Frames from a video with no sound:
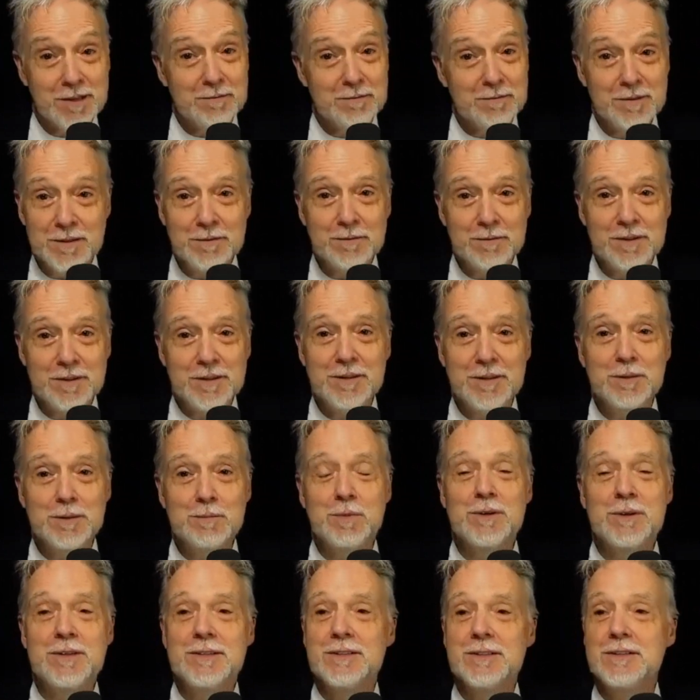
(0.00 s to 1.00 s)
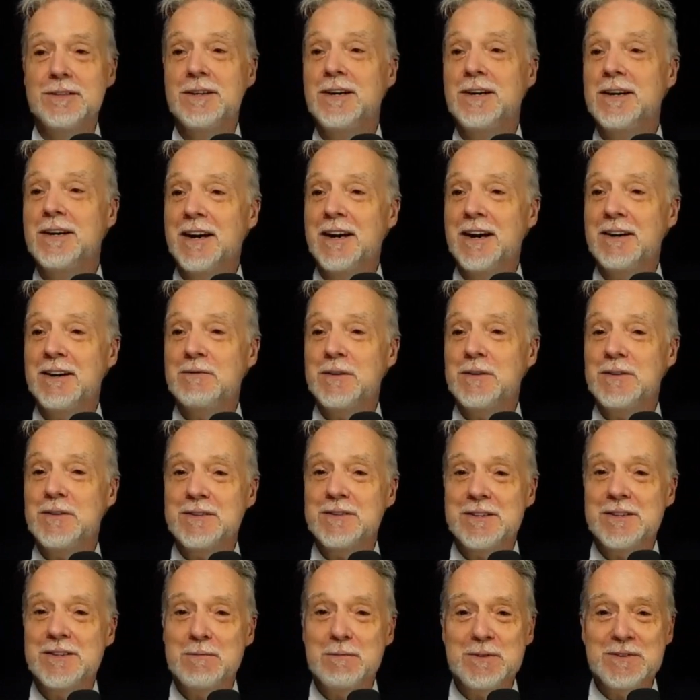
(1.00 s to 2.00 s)
I really want you to ponder after
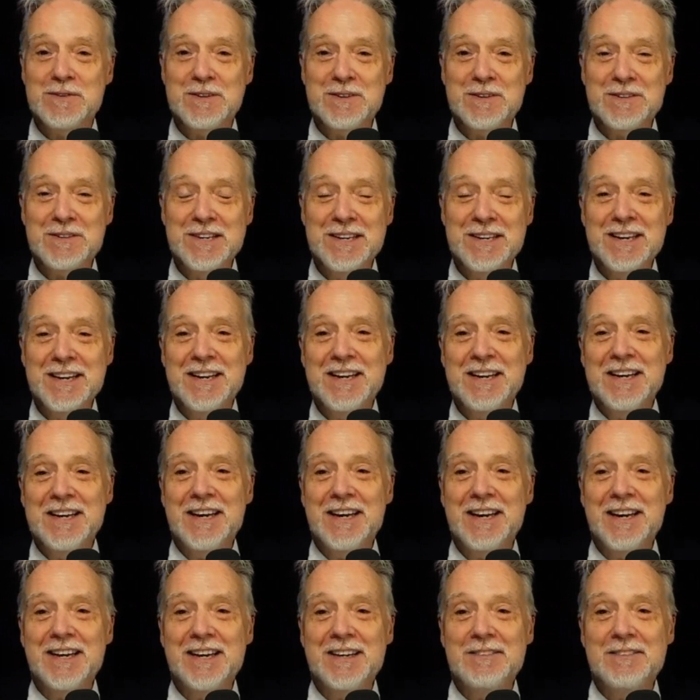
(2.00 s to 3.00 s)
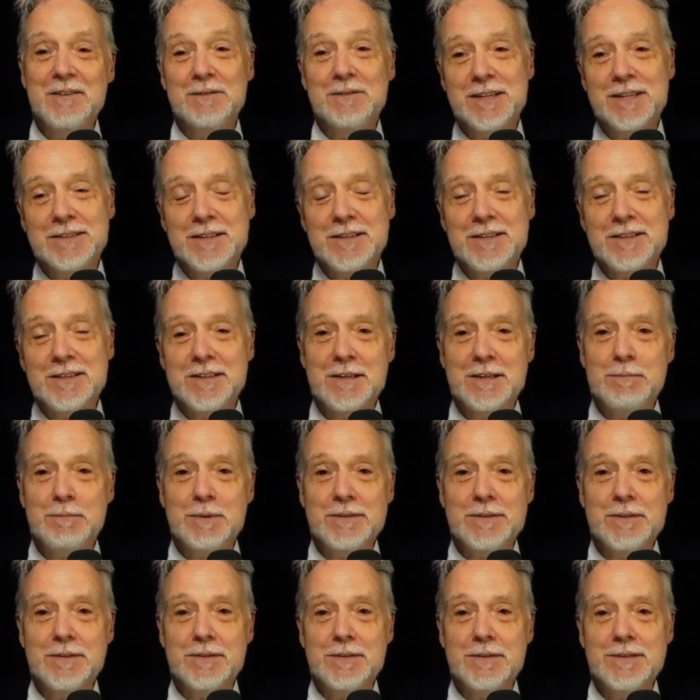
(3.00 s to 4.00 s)
this episode and the rest of the
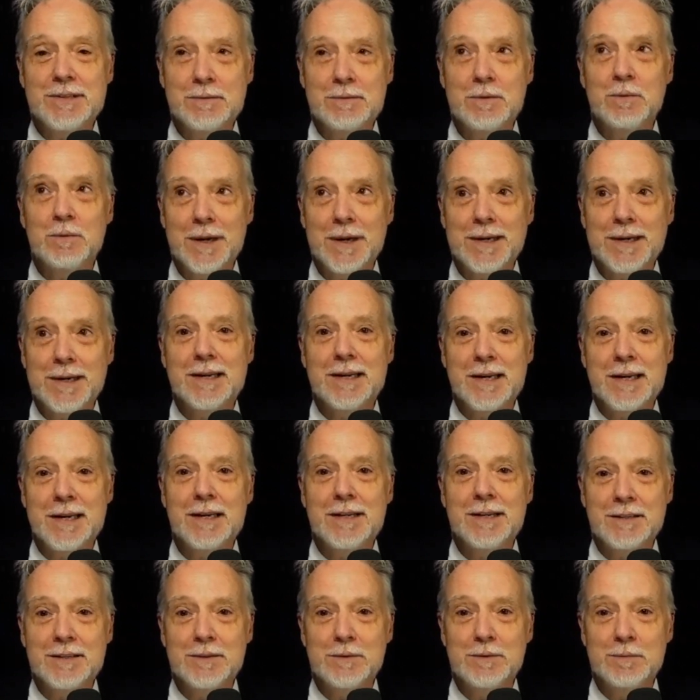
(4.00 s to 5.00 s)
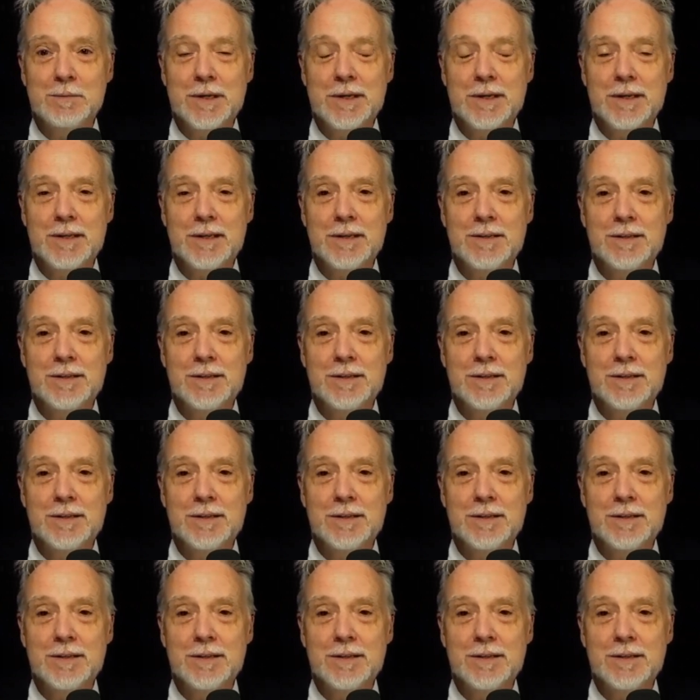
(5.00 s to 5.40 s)
episodes and say, well, what can I do about it?